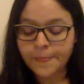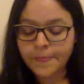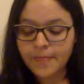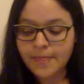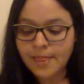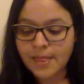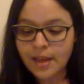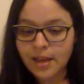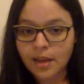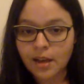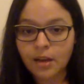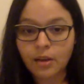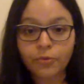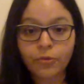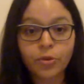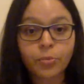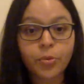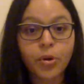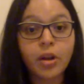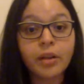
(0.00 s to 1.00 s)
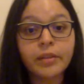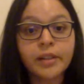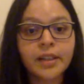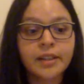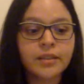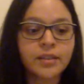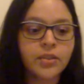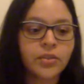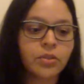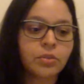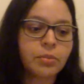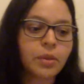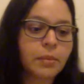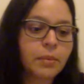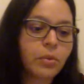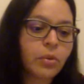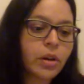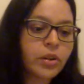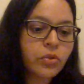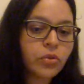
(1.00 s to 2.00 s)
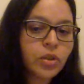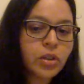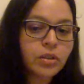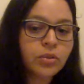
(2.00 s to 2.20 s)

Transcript: Now, for a problem like this, you might be wondering,